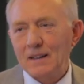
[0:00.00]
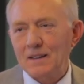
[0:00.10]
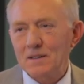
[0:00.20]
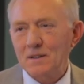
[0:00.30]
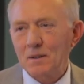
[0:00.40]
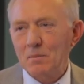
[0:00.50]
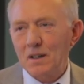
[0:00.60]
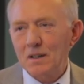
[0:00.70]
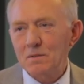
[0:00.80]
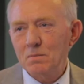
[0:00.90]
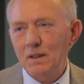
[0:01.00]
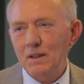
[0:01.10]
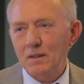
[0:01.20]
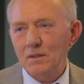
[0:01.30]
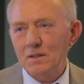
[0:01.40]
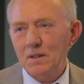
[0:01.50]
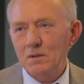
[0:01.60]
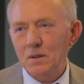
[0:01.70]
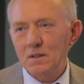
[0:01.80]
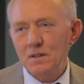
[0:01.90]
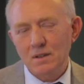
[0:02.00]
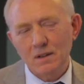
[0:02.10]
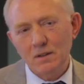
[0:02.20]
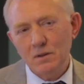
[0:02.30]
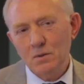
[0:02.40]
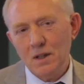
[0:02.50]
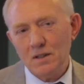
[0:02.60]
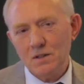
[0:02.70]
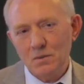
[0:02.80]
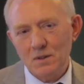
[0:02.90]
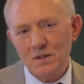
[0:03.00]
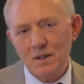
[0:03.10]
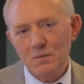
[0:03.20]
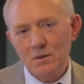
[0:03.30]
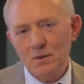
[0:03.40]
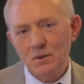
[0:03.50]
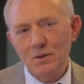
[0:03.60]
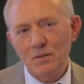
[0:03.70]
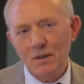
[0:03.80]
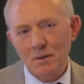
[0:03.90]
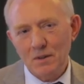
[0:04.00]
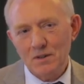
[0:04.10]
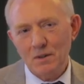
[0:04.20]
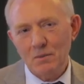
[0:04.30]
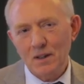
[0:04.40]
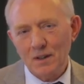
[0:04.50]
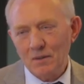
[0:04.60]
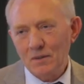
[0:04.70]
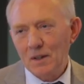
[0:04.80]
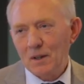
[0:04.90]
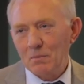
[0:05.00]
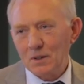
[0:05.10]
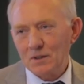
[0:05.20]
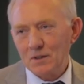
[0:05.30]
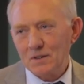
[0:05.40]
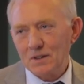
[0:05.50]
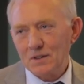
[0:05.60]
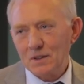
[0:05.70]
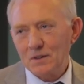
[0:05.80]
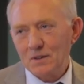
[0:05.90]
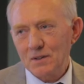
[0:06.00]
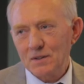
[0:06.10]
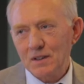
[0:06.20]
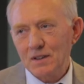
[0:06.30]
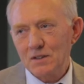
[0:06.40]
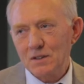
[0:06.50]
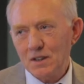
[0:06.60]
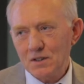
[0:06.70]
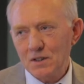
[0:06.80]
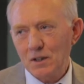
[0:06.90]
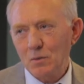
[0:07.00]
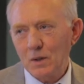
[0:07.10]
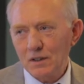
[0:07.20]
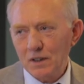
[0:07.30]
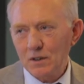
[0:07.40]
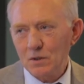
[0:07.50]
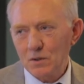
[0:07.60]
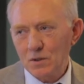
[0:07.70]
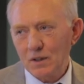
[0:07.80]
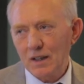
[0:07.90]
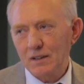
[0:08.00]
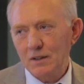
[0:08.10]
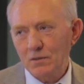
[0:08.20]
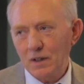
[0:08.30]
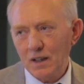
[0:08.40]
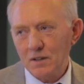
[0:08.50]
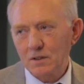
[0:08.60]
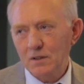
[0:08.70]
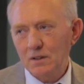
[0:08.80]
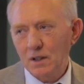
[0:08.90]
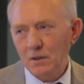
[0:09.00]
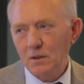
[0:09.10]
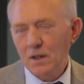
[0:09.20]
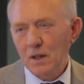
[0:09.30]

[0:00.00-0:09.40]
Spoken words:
This reminds me of the situation in the US, which I'm sure you are very much aware of, because there's, of course, a discussion whether you should let the fires go,